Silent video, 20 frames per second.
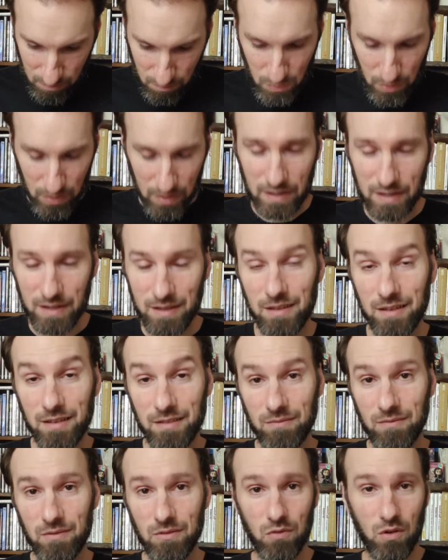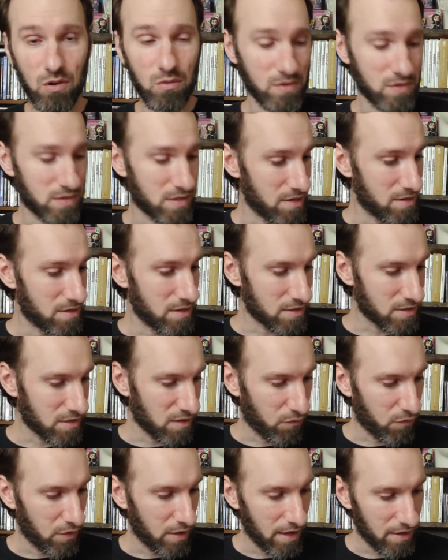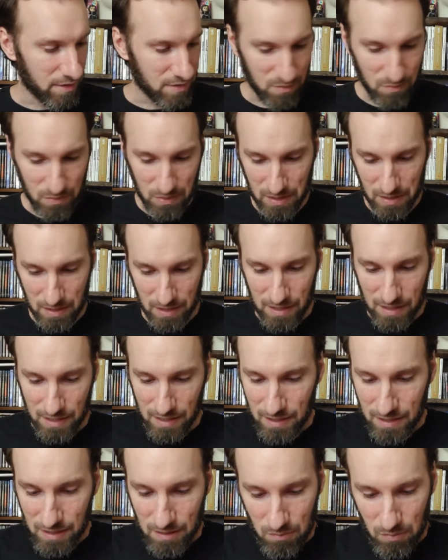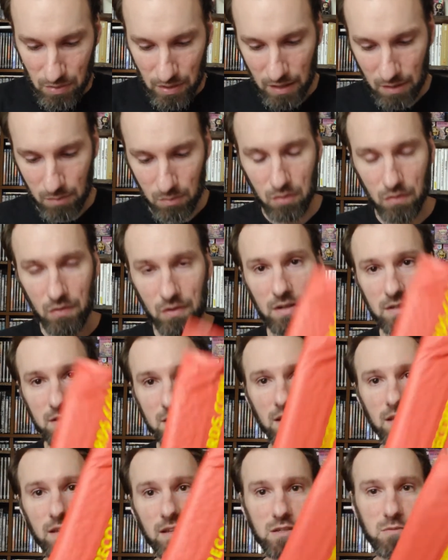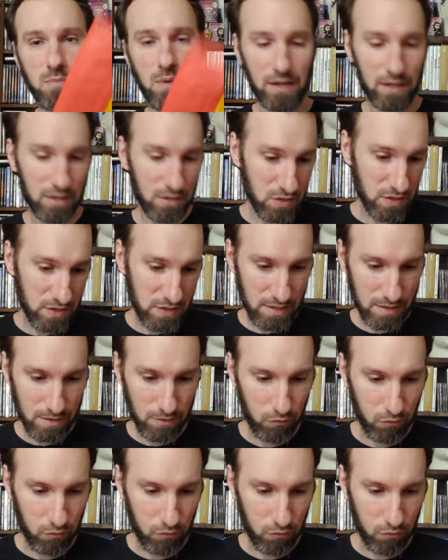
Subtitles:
But it ruins the disc, if you ask me. But moving on to the next package. This says